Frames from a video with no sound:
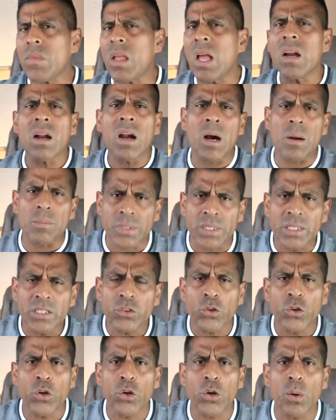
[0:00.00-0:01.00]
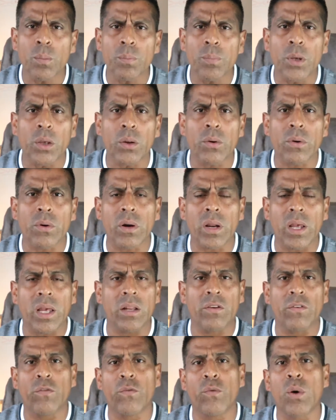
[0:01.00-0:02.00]
comes into your computer in
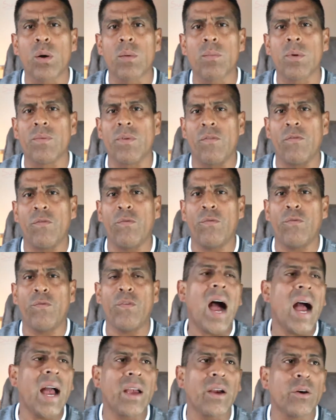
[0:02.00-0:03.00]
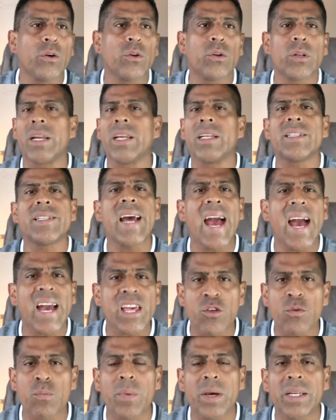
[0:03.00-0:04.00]
a form of a file, an
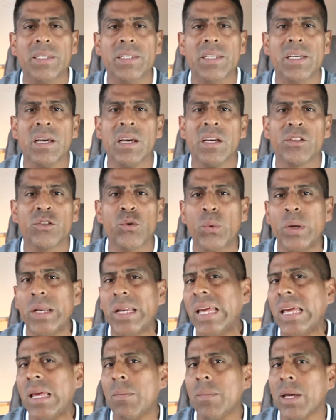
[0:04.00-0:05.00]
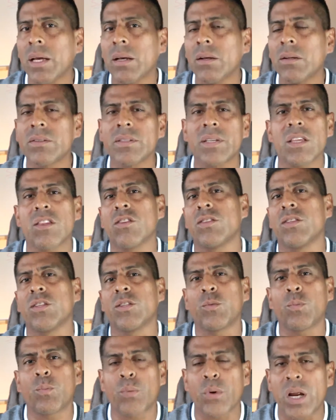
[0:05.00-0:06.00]
attachment to an email, such as a
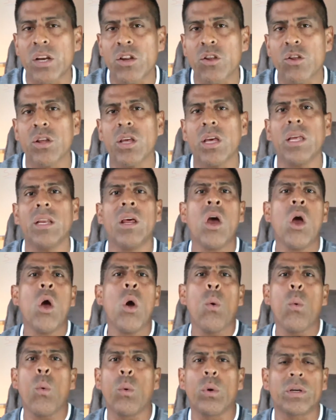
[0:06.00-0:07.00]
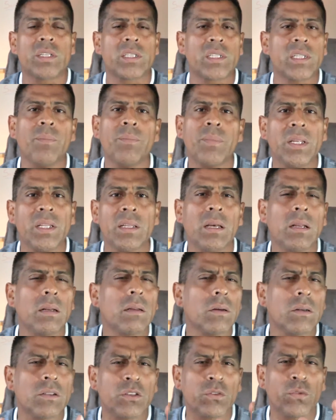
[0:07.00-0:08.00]
spreadsheet, or something that
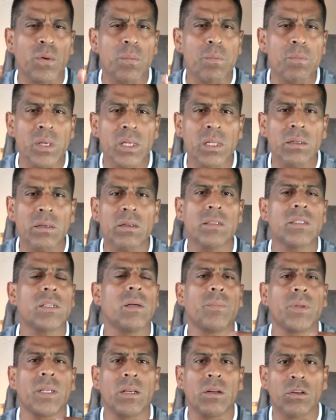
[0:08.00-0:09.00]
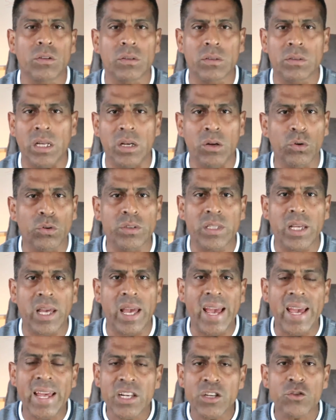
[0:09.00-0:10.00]
looks familiar, something that looks
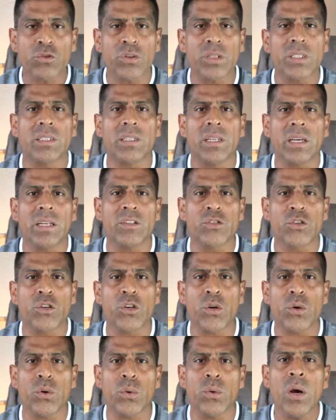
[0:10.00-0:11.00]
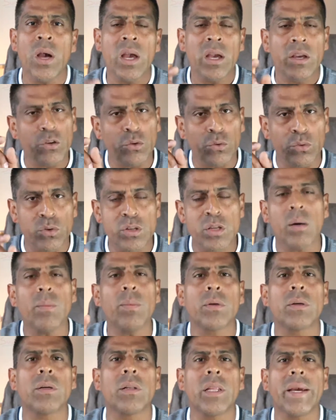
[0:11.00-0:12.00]
interesting to you. You
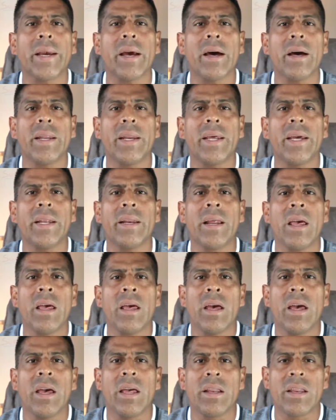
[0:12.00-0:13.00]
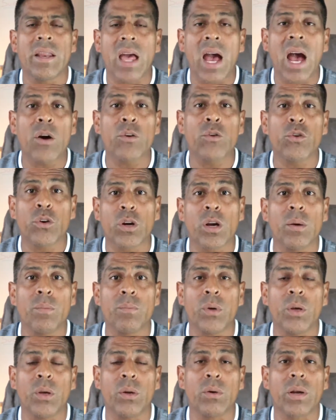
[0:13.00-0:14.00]
double click on it, and now your
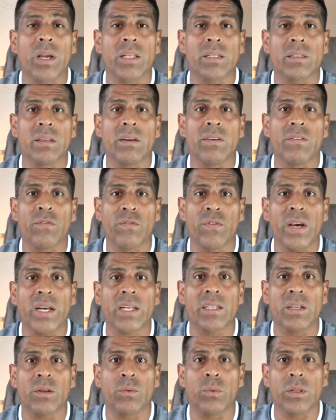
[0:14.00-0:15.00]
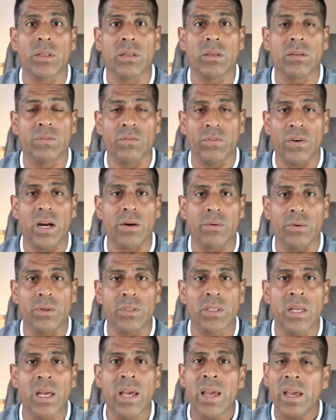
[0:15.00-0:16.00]
computer gets infected with this
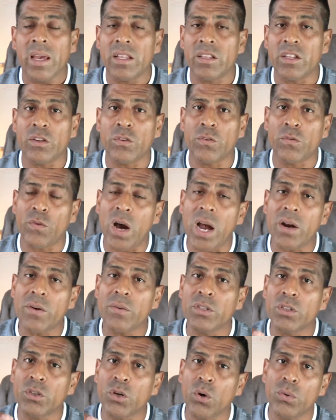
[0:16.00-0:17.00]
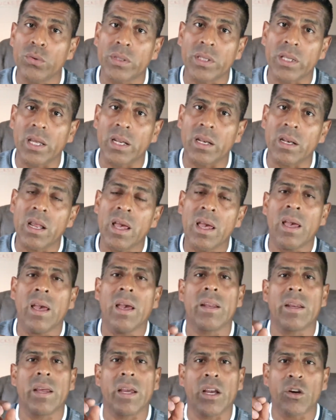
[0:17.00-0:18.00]
virus. And this virus goes in
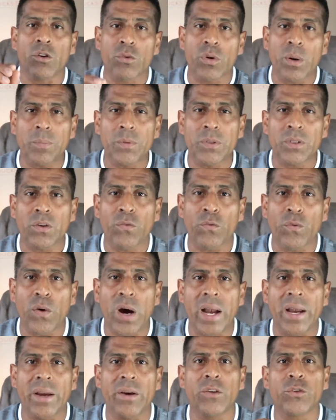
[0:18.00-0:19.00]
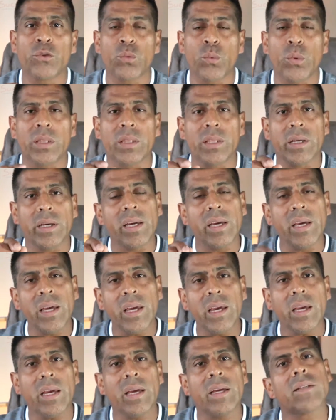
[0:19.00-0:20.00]
and encrypts the files with a
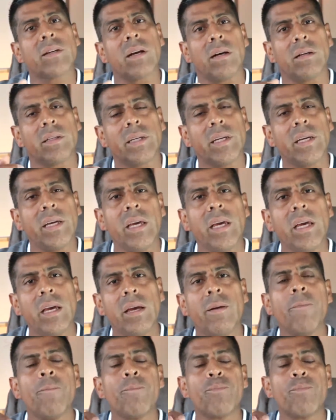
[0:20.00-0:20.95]
key, it's called a key,